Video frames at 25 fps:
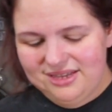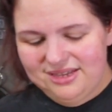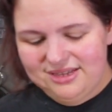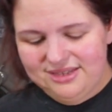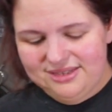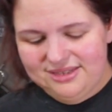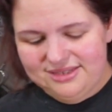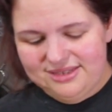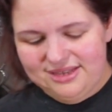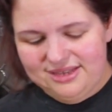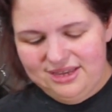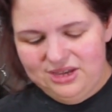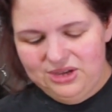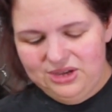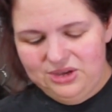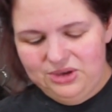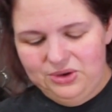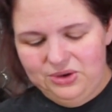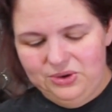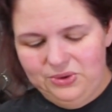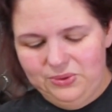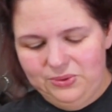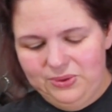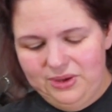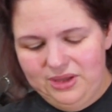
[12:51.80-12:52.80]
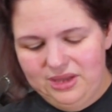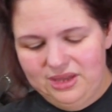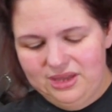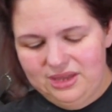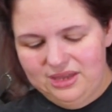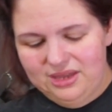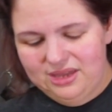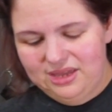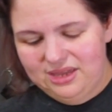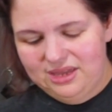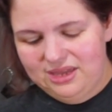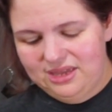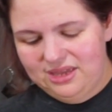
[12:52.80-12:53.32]
So
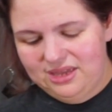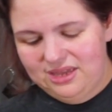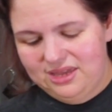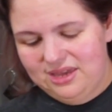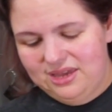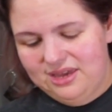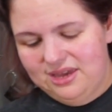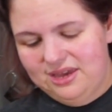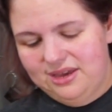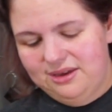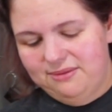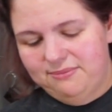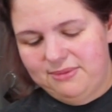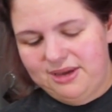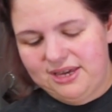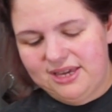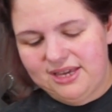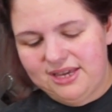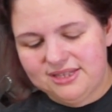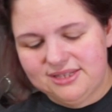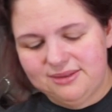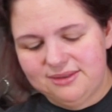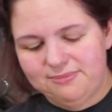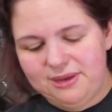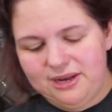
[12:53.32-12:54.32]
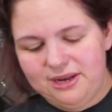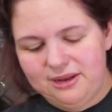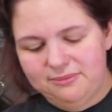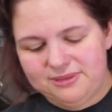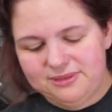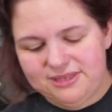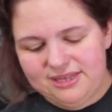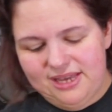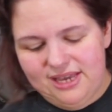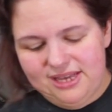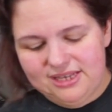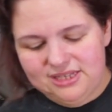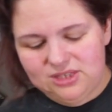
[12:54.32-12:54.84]
my kids have been
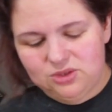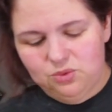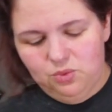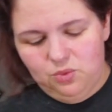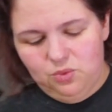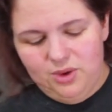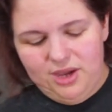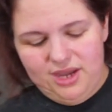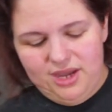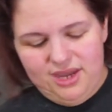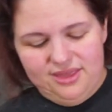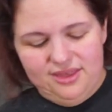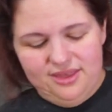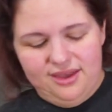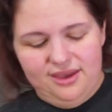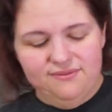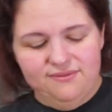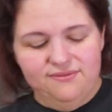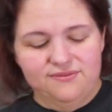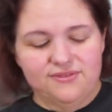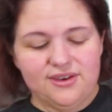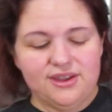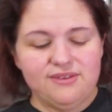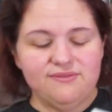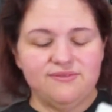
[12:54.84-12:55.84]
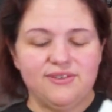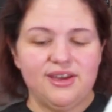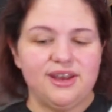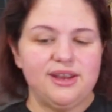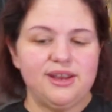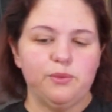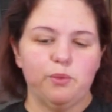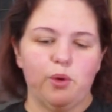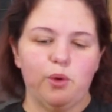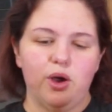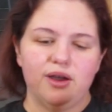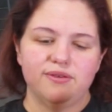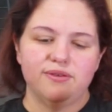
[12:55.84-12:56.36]
obsessed with
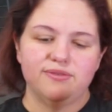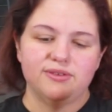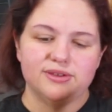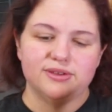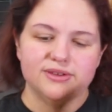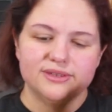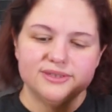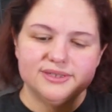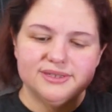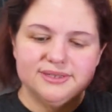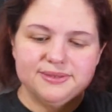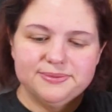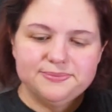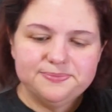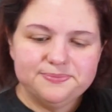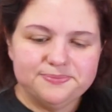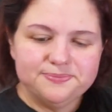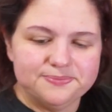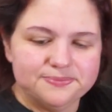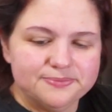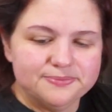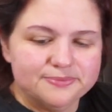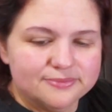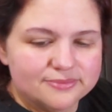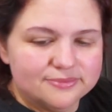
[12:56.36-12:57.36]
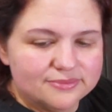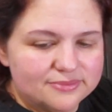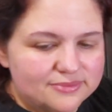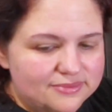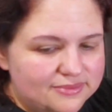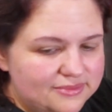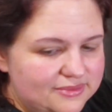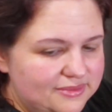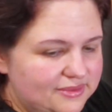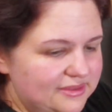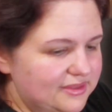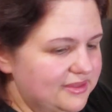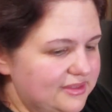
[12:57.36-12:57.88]
Funfetti waffles.
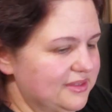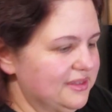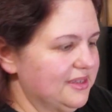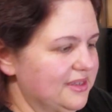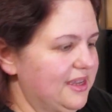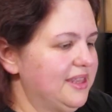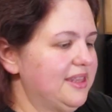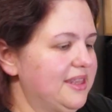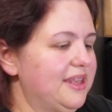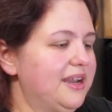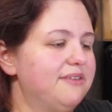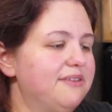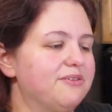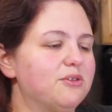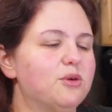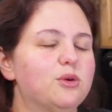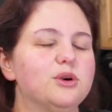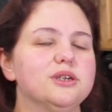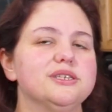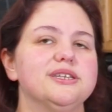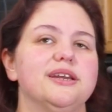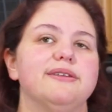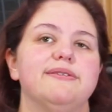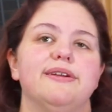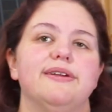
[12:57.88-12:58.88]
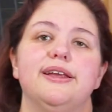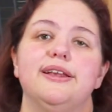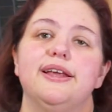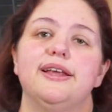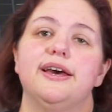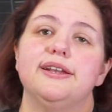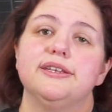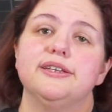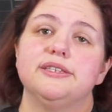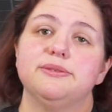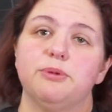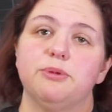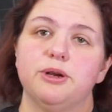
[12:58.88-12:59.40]
And then, of course, I ran
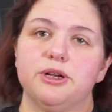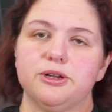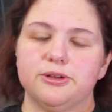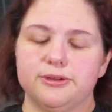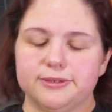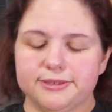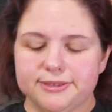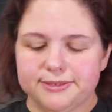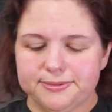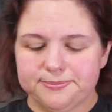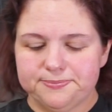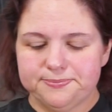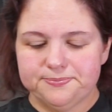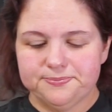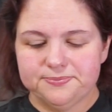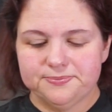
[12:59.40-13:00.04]
out of sprinkles.